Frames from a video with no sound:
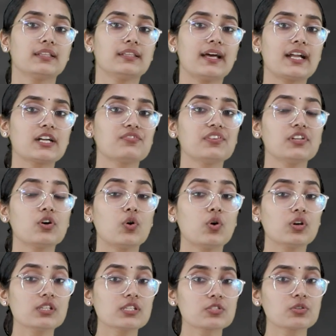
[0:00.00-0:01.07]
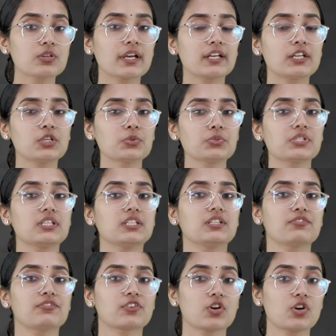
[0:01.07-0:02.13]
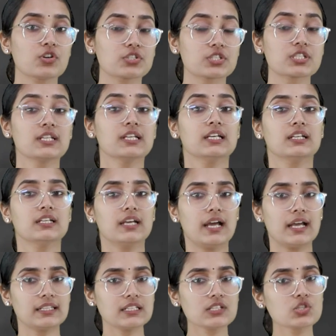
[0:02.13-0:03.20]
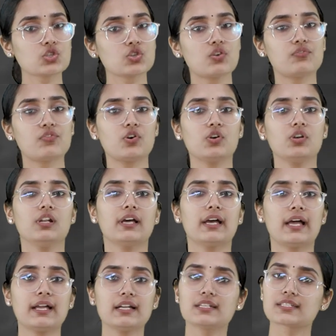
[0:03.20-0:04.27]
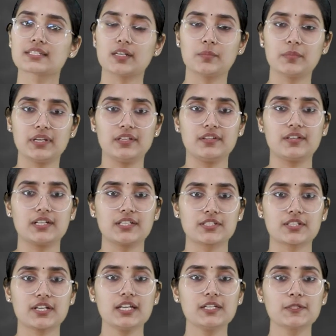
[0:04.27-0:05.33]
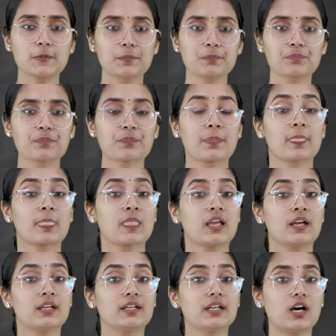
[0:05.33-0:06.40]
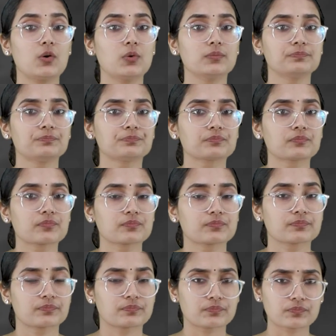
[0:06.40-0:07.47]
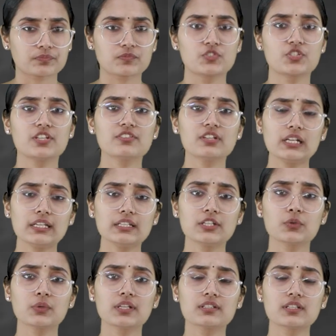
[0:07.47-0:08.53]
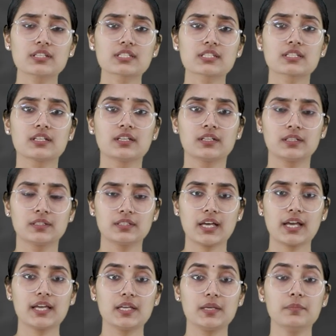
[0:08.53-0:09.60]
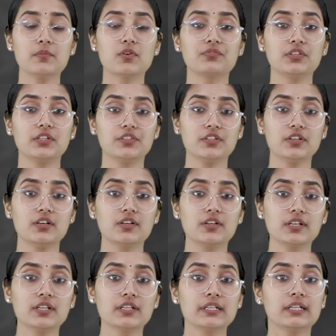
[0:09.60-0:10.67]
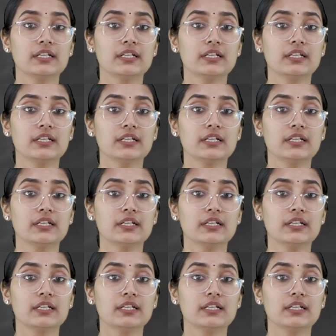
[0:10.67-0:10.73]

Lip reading: that we also get to see the frost and the snowfall at some areas, right? Now, generally during this time of the year,